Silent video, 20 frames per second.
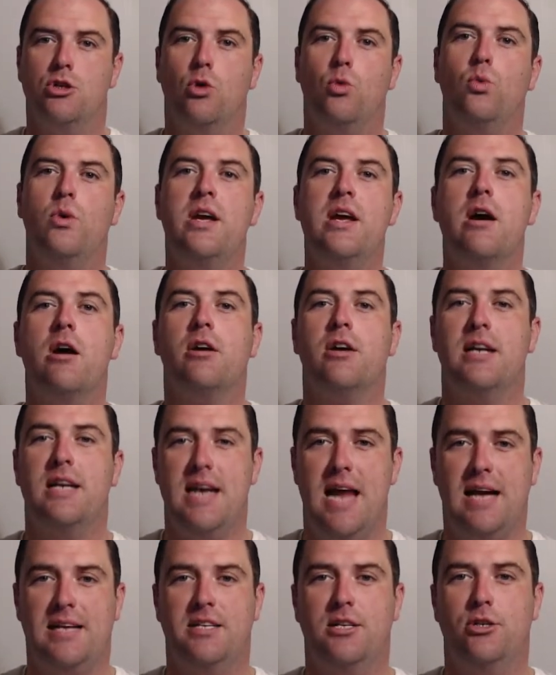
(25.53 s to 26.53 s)
So we are
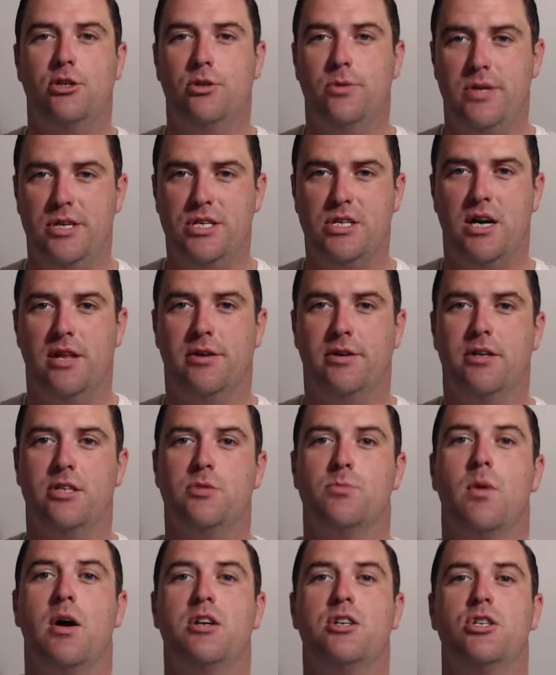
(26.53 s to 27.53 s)
connected to each other
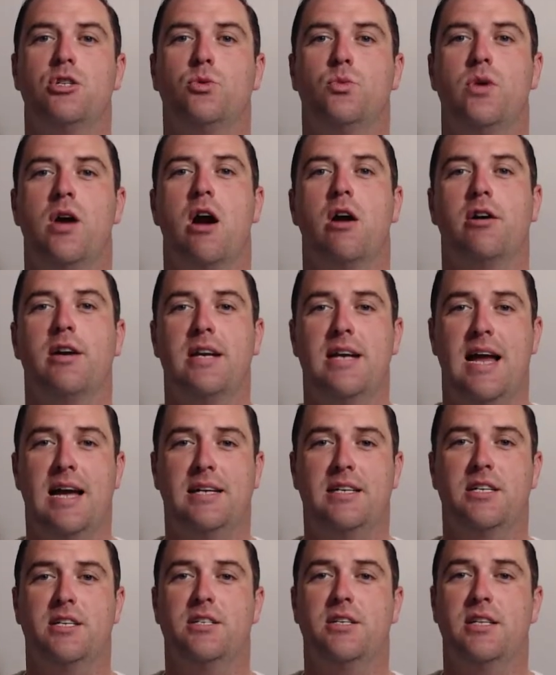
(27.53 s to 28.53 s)
as much as we are
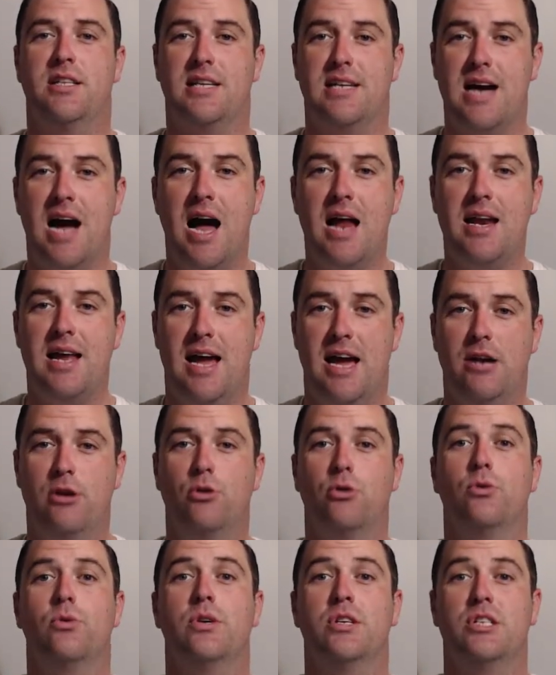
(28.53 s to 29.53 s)
connected to the
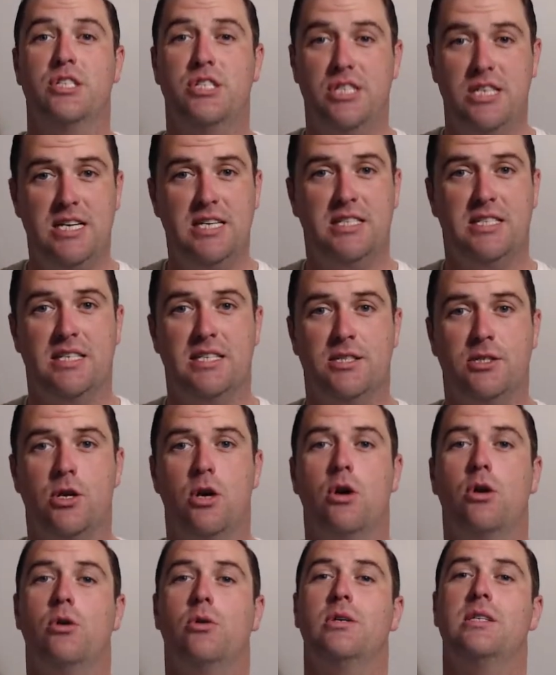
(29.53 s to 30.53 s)
Godhead, who is
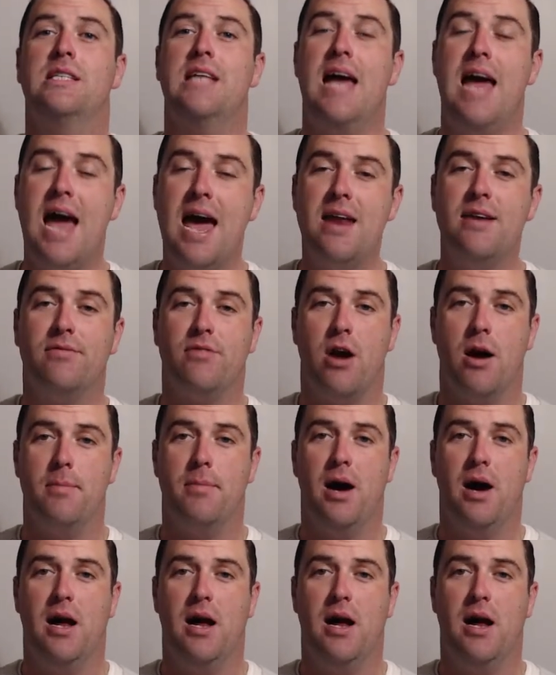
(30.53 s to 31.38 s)
Jesus, who is the head of our